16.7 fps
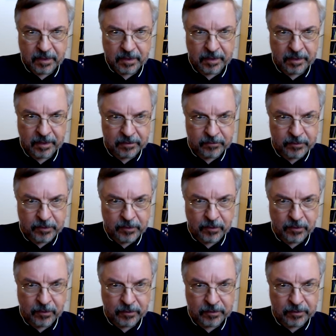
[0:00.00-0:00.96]
And as we
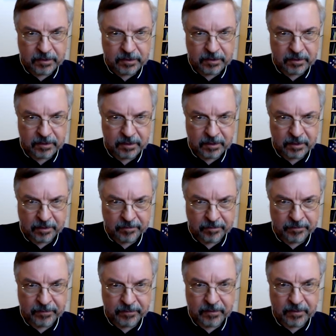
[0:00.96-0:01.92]
learned,
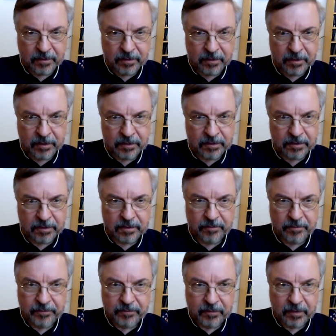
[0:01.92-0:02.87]
there
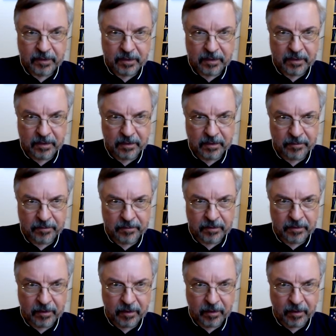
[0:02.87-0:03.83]
is
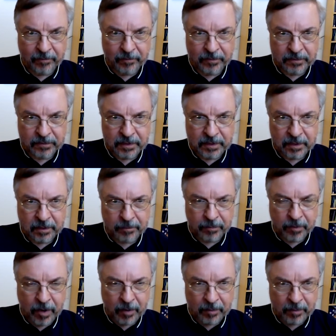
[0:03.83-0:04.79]
obviously a
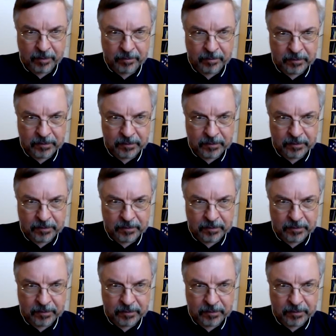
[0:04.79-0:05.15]
problem